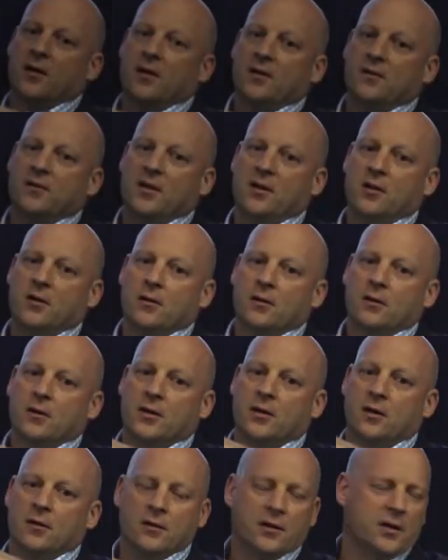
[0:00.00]
continue
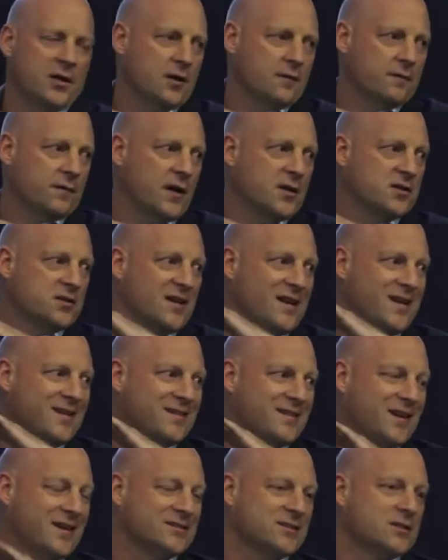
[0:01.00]
in a linear fashion.
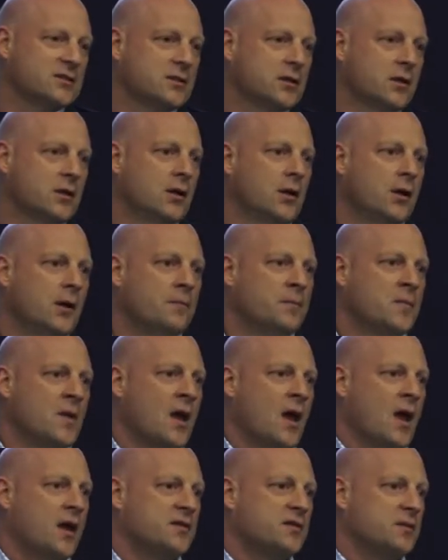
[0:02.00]
It doesn't.
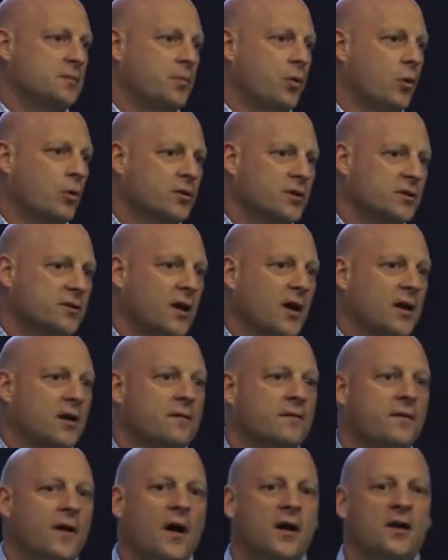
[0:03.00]
And it's important to take
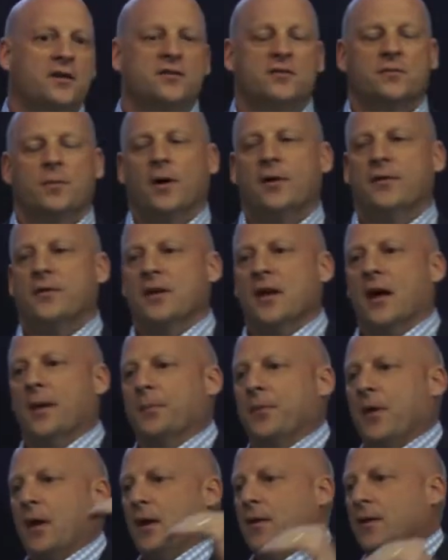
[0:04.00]
advantage of both the
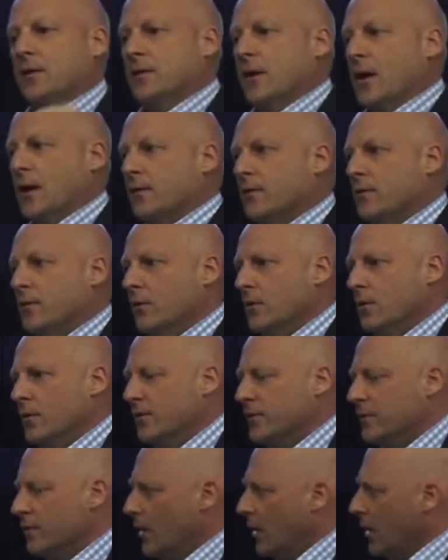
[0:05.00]
up and the
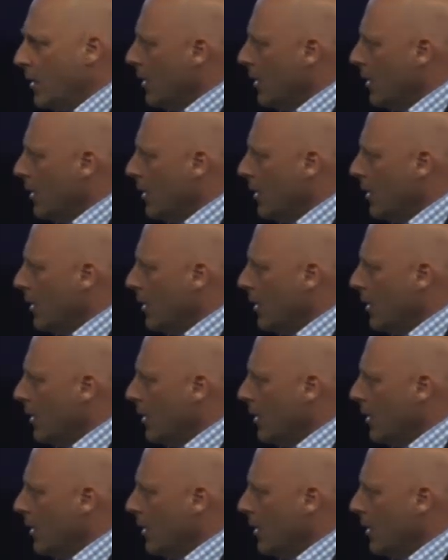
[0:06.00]
downturns. And